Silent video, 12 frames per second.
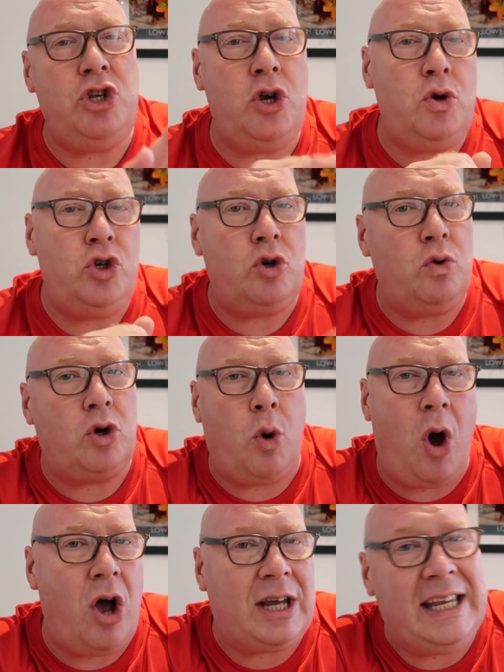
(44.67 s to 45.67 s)
unusual
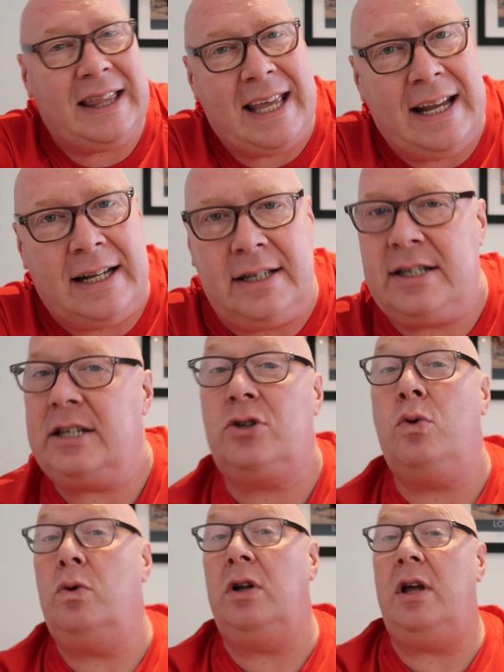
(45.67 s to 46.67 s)
quirky things. It's
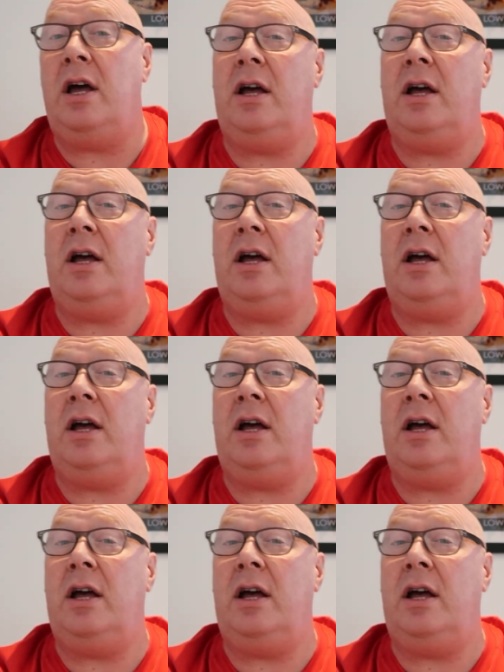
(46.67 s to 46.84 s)
all